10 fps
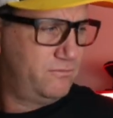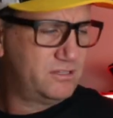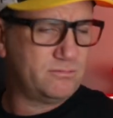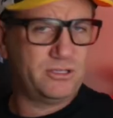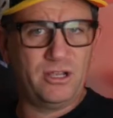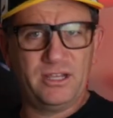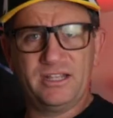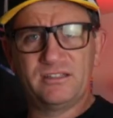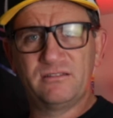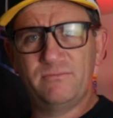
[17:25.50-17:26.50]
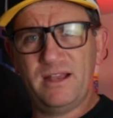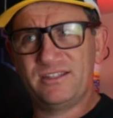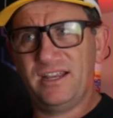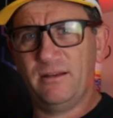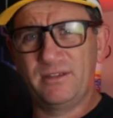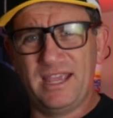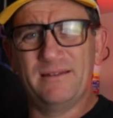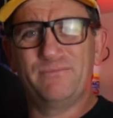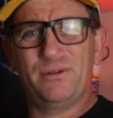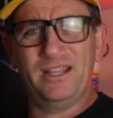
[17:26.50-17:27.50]
reasonably early. It's mashed out. I'm
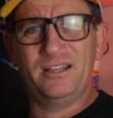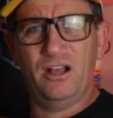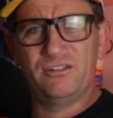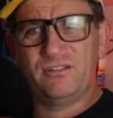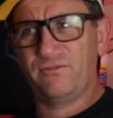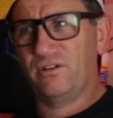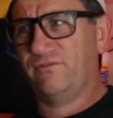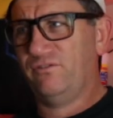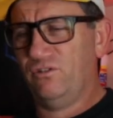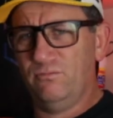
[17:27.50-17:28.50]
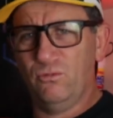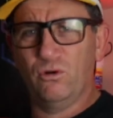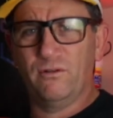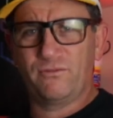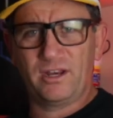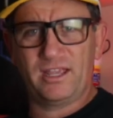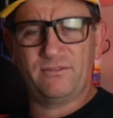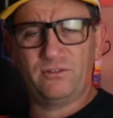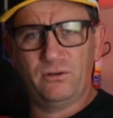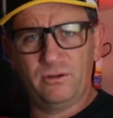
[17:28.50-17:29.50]
getting pretty close. I've got a few more I've got to
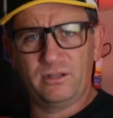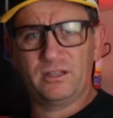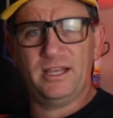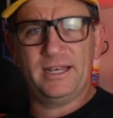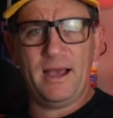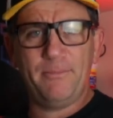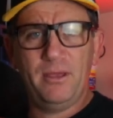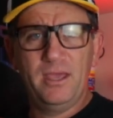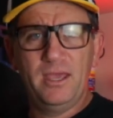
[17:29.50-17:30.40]
get through and clean up.